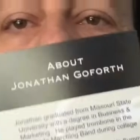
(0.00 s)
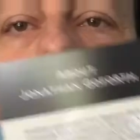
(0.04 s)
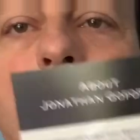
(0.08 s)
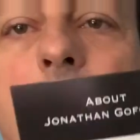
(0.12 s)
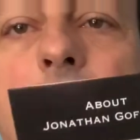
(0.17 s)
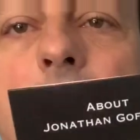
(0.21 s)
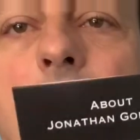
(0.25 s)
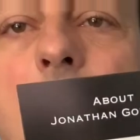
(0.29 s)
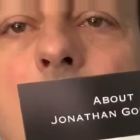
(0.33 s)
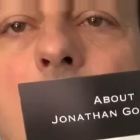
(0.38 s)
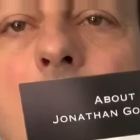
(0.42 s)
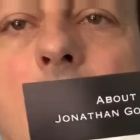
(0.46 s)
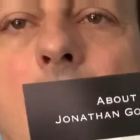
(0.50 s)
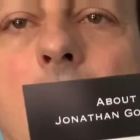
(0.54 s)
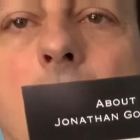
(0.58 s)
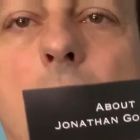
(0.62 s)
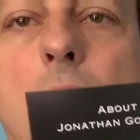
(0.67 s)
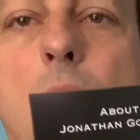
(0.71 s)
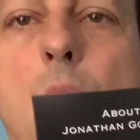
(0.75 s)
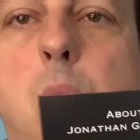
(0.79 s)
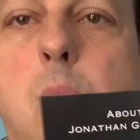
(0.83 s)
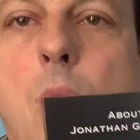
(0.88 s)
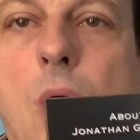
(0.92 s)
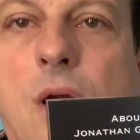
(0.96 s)
uh,
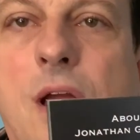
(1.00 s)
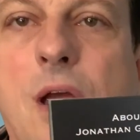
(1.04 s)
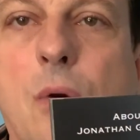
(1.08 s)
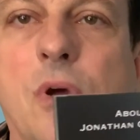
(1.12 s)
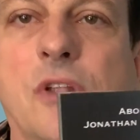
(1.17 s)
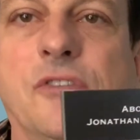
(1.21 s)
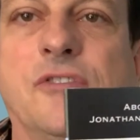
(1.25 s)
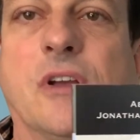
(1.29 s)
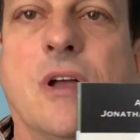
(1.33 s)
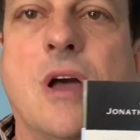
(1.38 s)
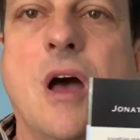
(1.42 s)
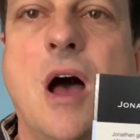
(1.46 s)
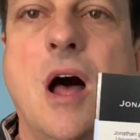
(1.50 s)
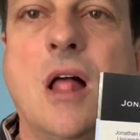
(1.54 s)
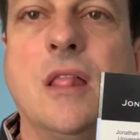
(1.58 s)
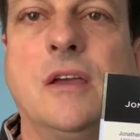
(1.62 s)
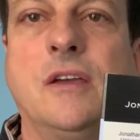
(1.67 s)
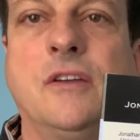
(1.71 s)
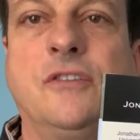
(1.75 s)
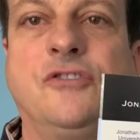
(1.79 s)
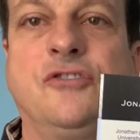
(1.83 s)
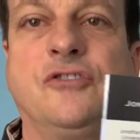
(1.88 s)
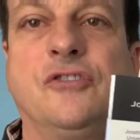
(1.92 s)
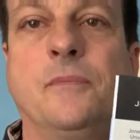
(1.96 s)
where I went to
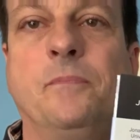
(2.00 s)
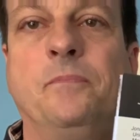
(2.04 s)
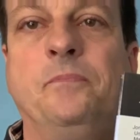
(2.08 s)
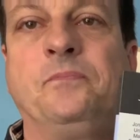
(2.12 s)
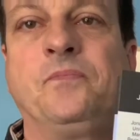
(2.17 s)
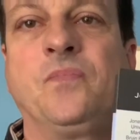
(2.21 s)
college,